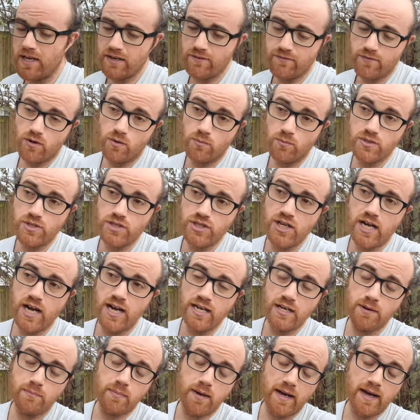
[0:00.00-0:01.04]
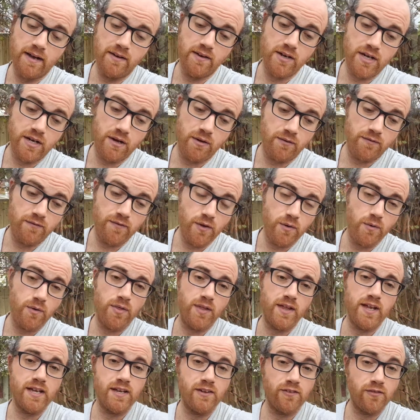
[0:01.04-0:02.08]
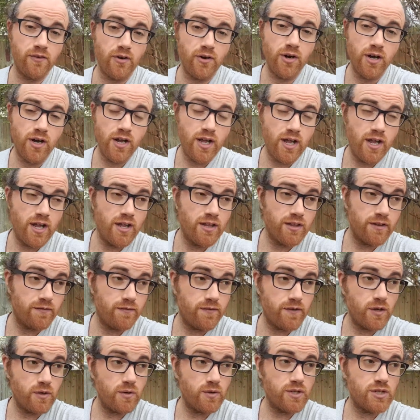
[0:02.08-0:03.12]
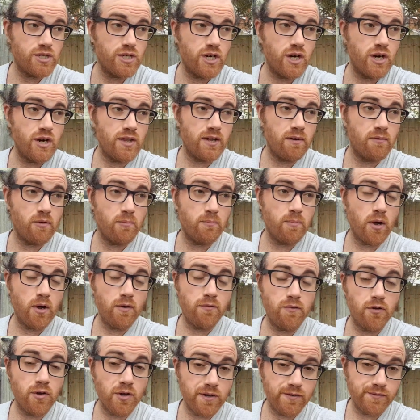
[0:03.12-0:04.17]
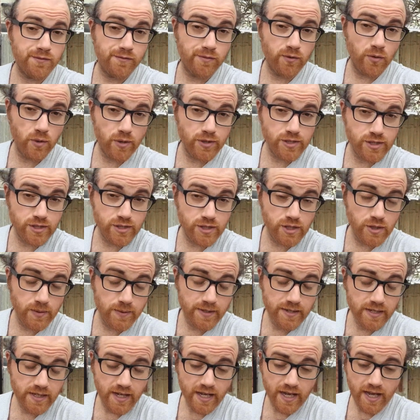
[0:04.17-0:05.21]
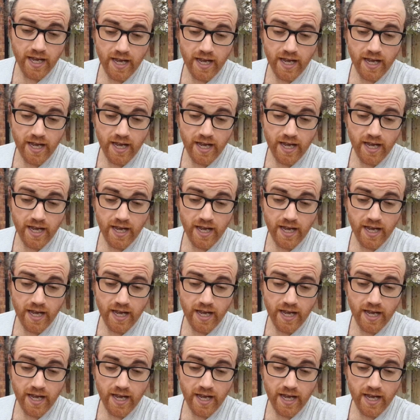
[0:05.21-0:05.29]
and Yvonne was chatting about, you know, a few things for the future that we're both looking forward to doing.